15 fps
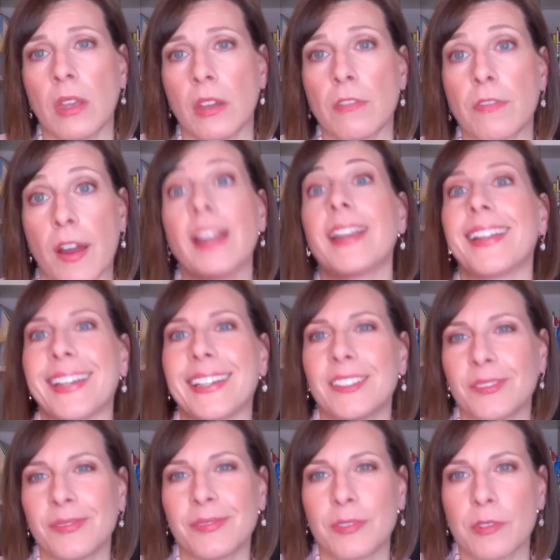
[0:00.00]
Finally,
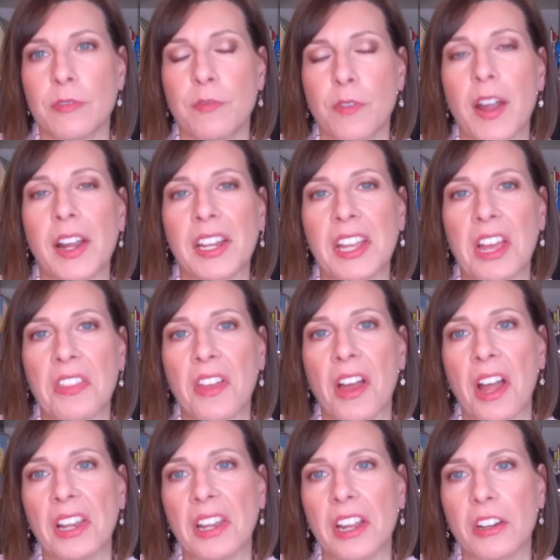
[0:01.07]
finally got the
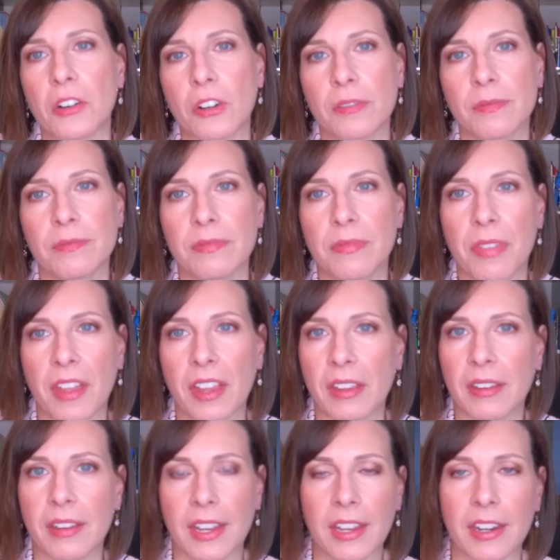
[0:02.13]
highlighter
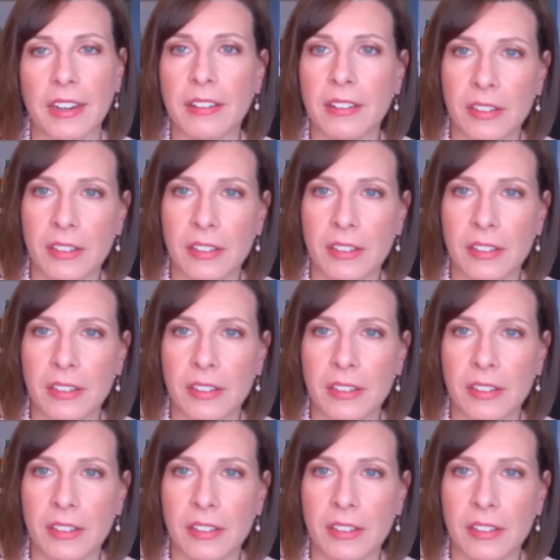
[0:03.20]
thing in.